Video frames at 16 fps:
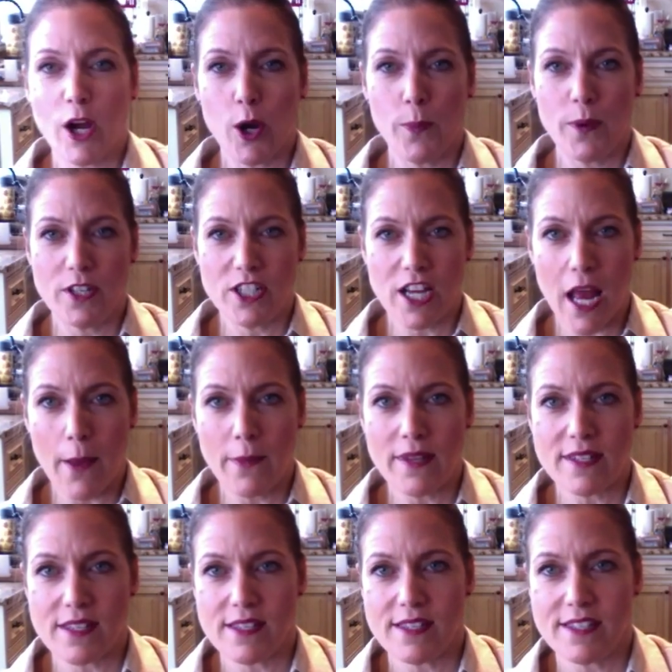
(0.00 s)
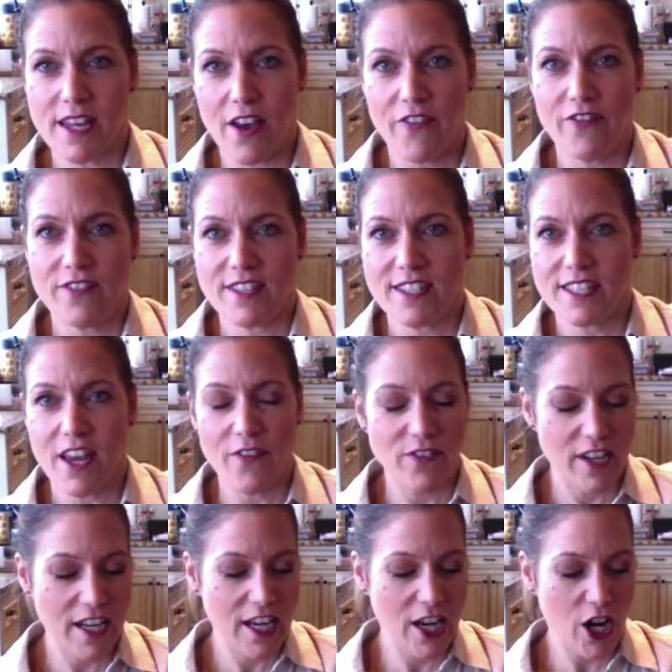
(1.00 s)
her pajamas and stuff
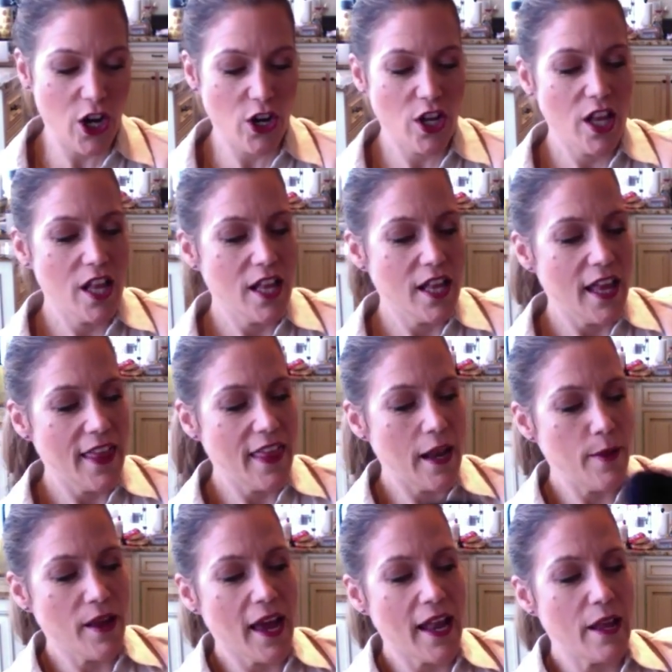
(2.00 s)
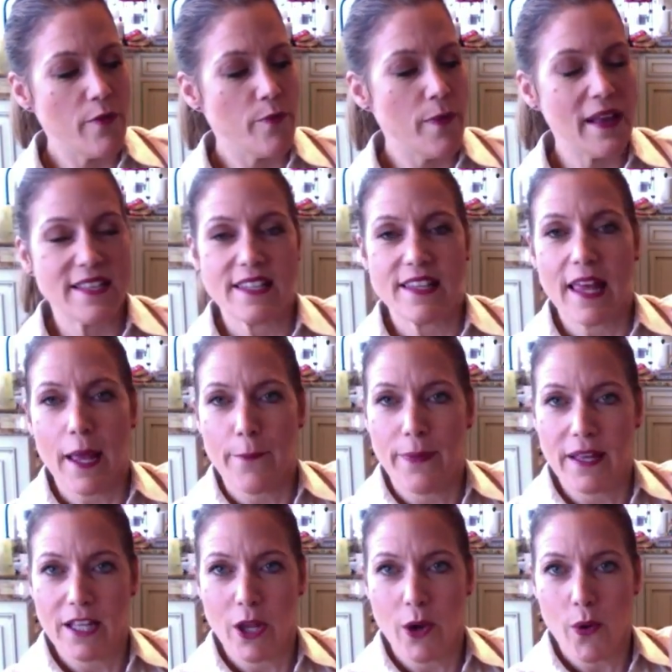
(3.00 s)
stuffed in here. And then it kind of makes it like a
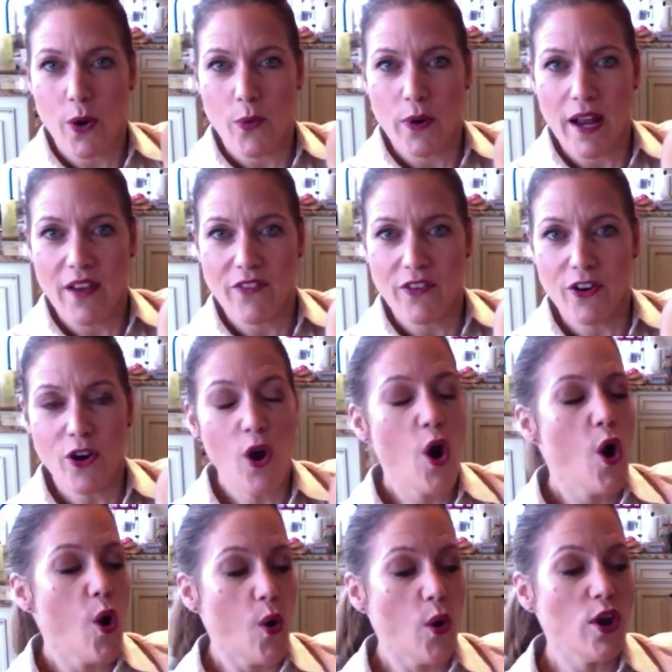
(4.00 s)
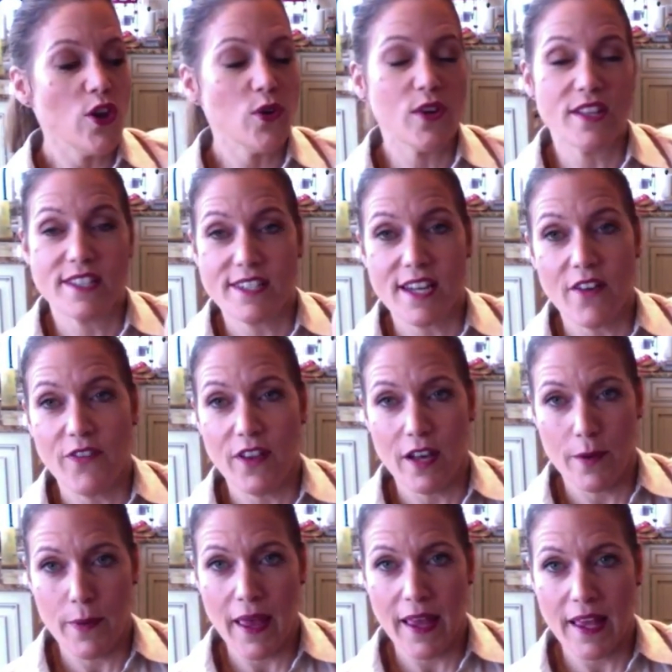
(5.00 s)
pillow or whatever. Or you could stuff it
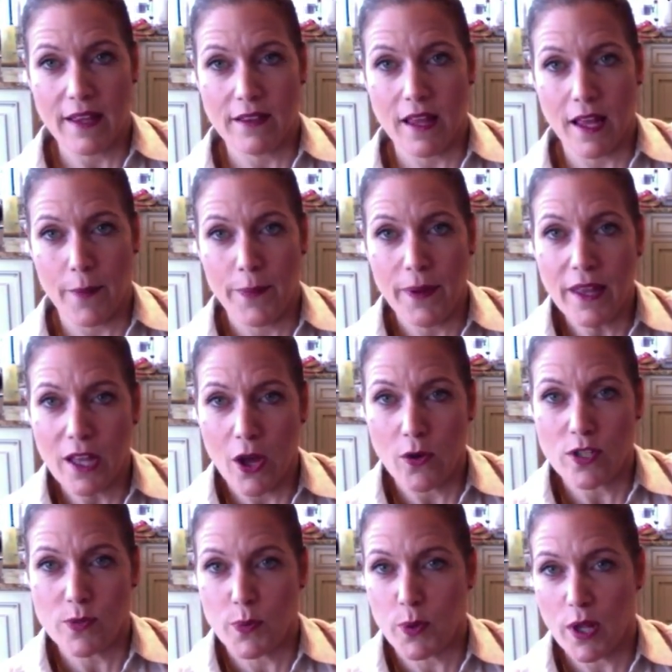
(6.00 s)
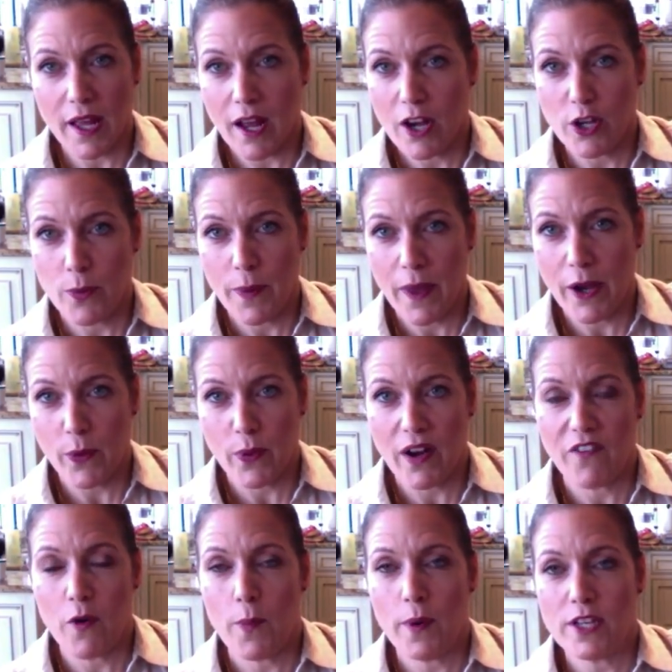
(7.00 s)
and make it like a pillow to put like on your bed or
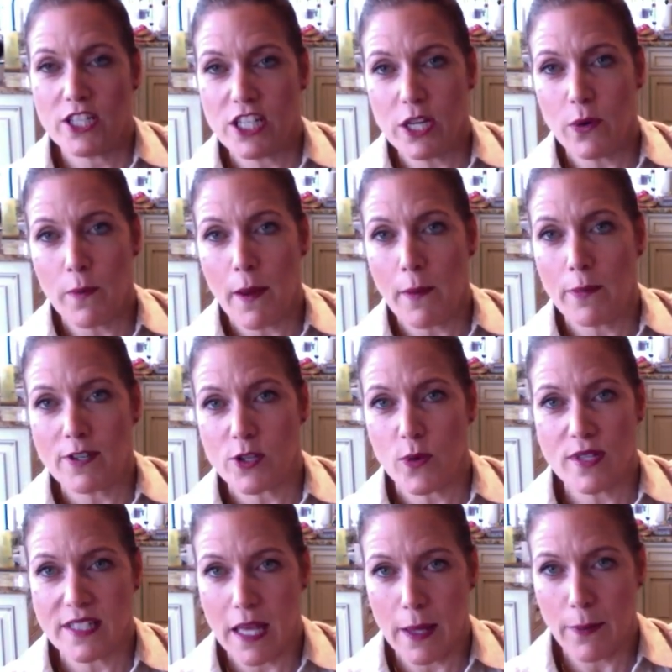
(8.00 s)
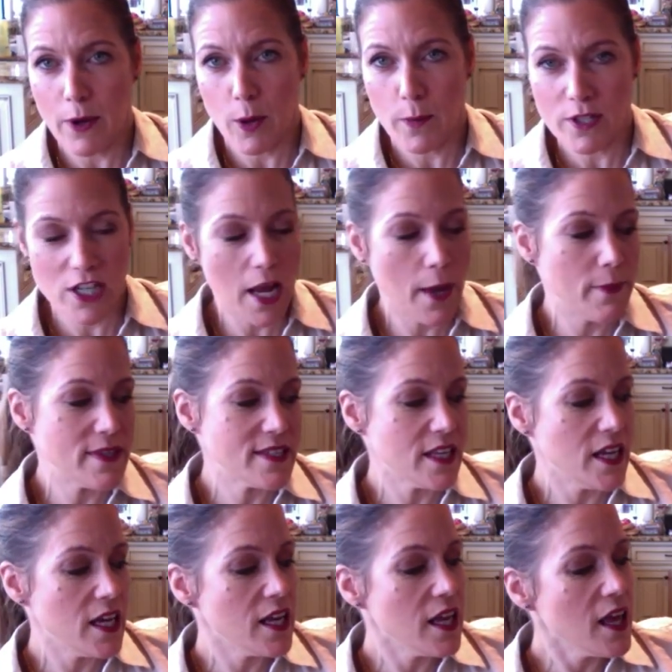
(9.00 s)
whatever, but she remembers always keeping her pajamas
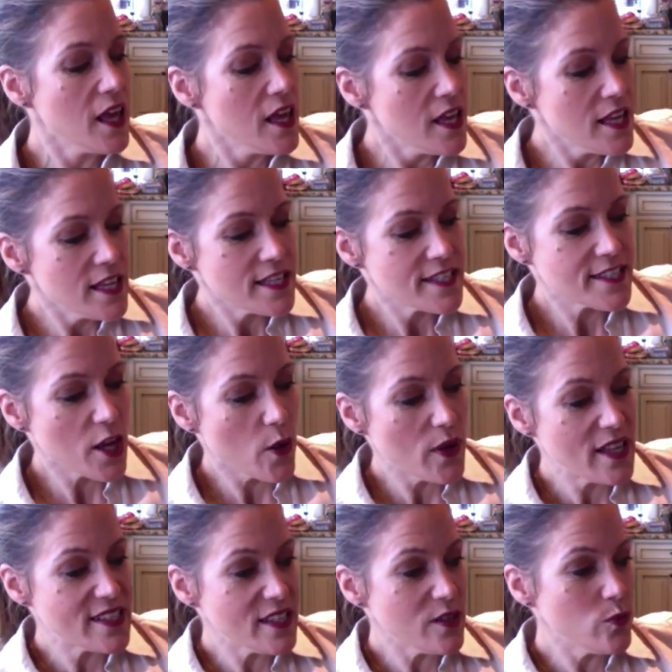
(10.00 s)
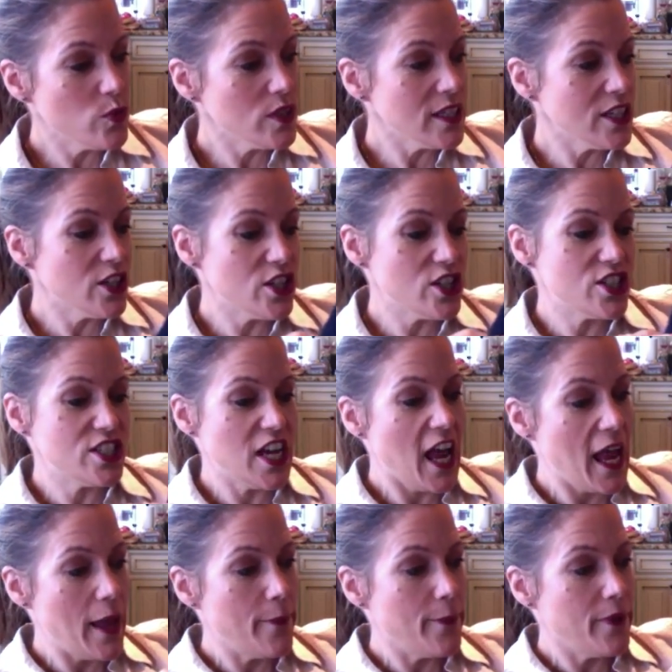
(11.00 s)
in it. So he's in really good
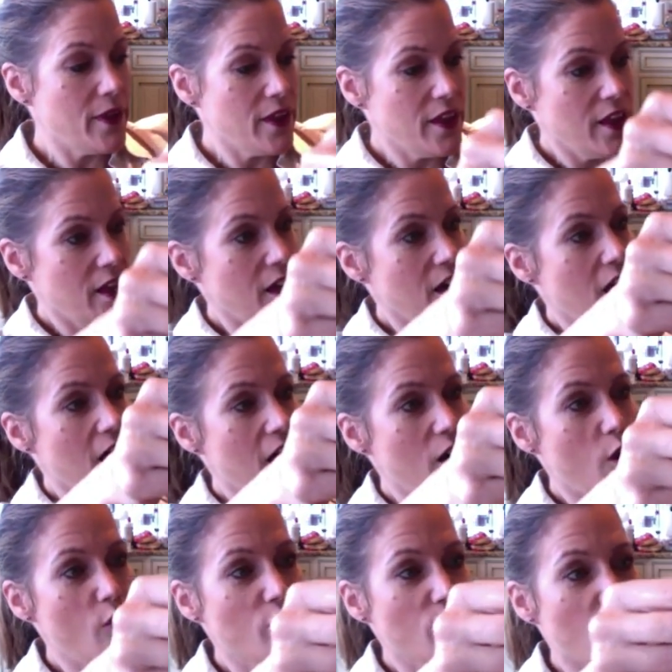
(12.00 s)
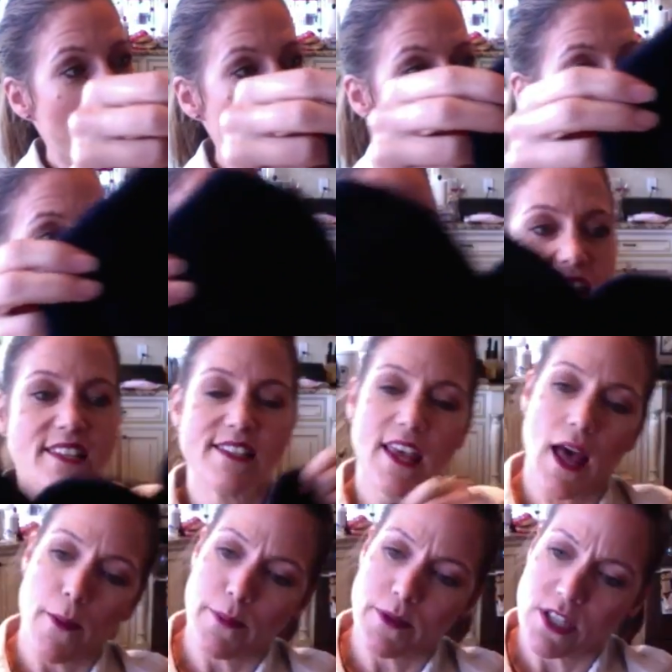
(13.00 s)
shape overall,
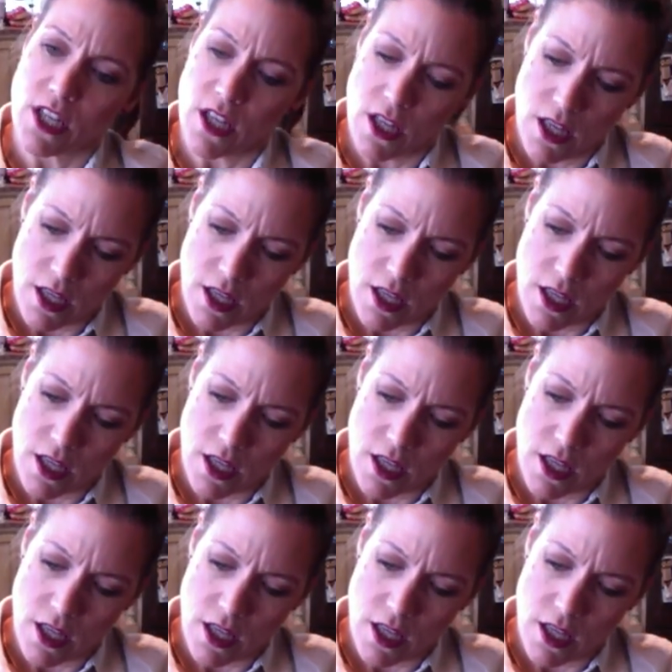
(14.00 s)
except